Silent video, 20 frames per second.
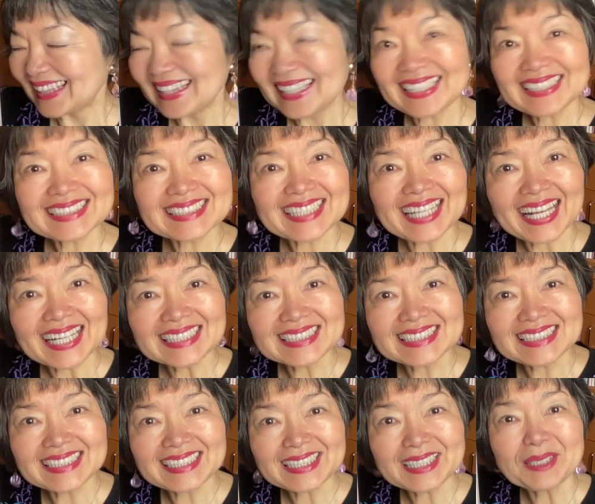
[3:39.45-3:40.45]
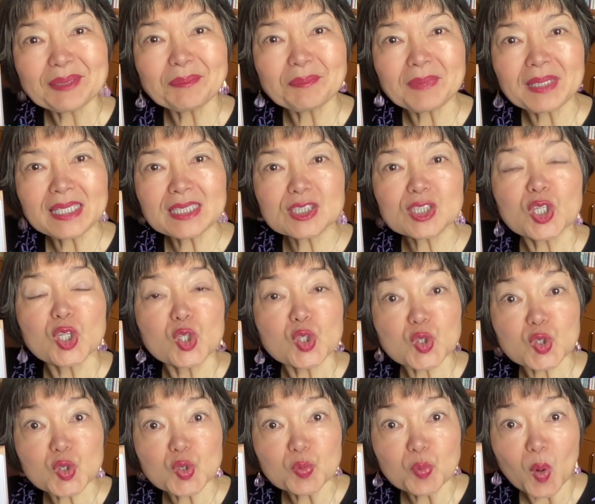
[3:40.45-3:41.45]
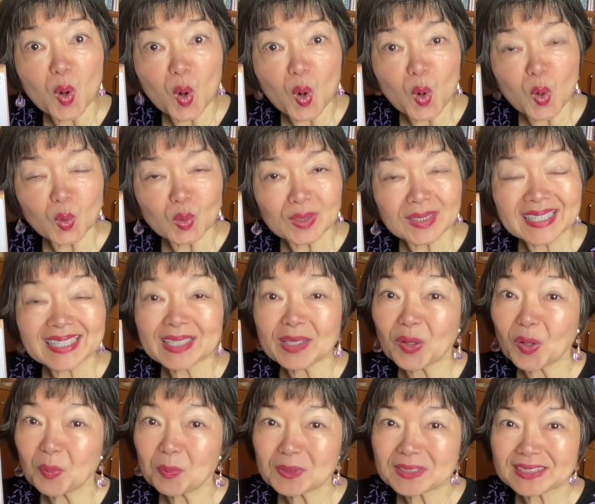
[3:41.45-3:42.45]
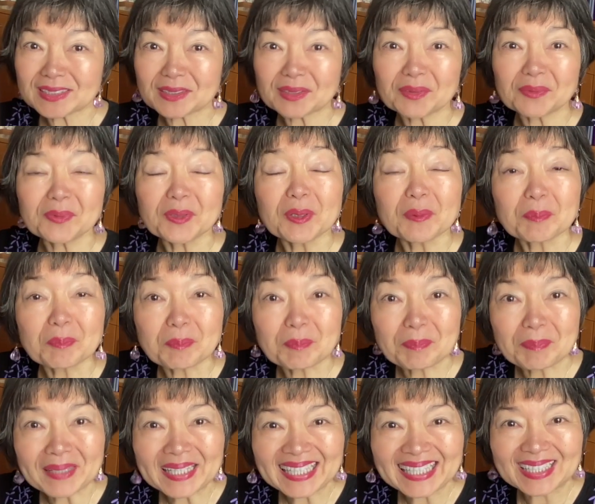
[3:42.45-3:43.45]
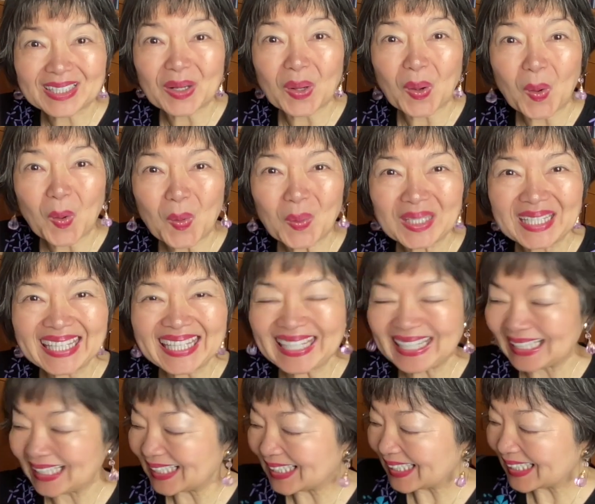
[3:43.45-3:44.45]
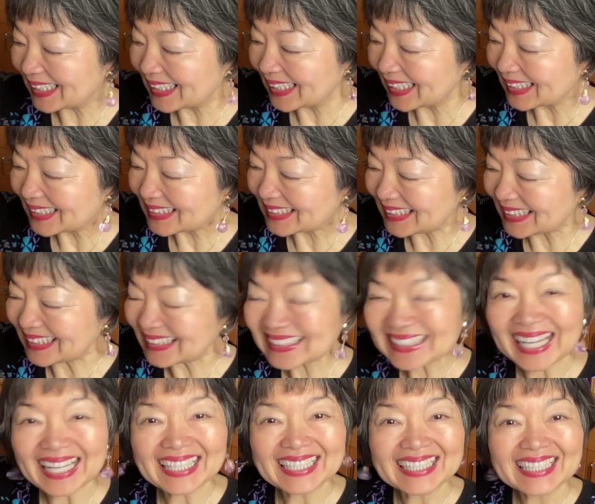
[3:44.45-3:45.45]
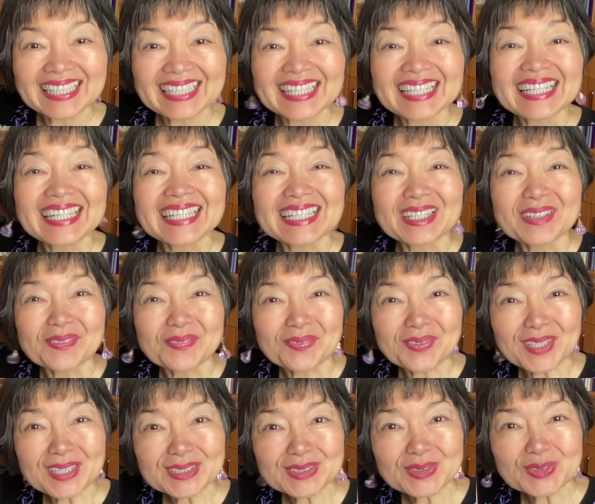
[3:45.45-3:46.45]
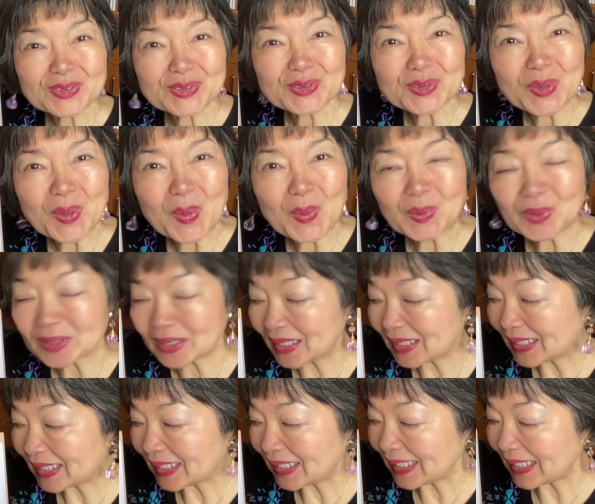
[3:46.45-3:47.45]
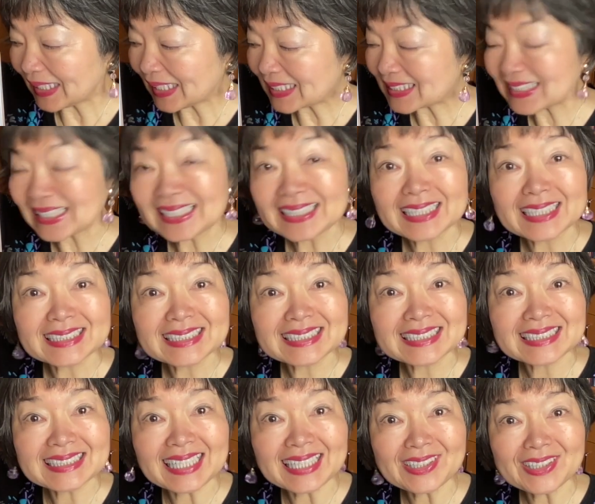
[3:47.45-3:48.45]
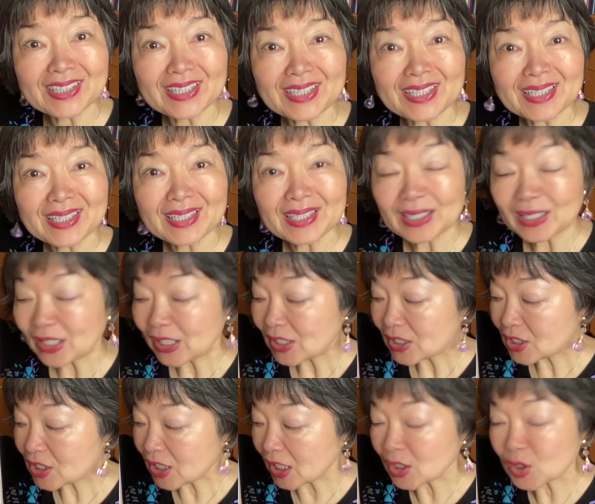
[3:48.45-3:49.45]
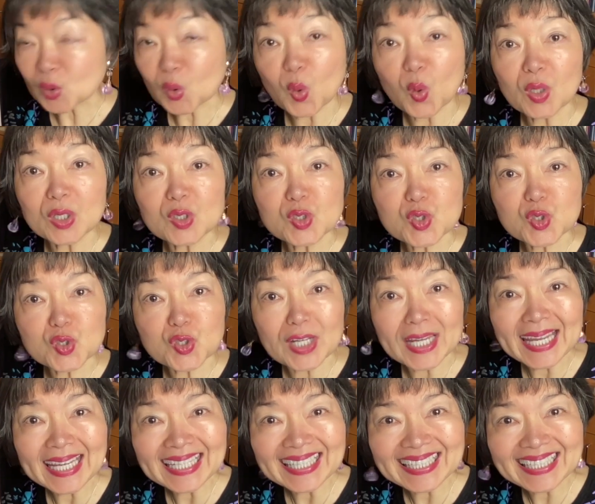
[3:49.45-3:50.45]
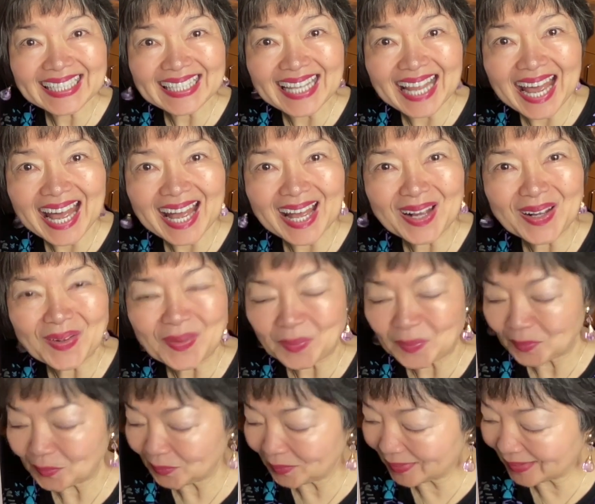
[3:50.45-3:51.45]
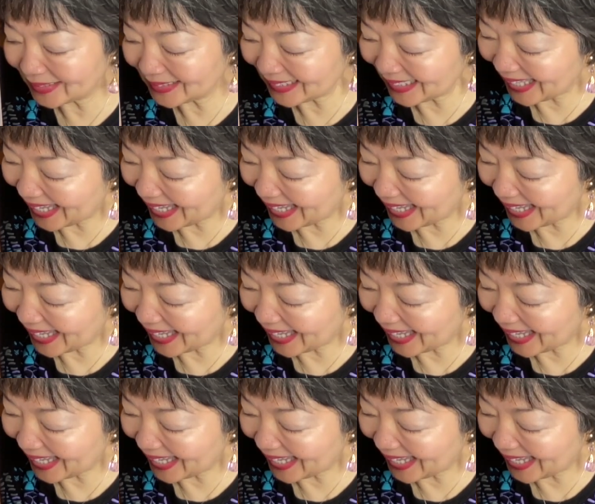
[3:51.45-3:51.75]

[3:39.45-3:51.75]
This kanji means small, the opposite of big, oki, chisai. First stroke is in the center, just going straight down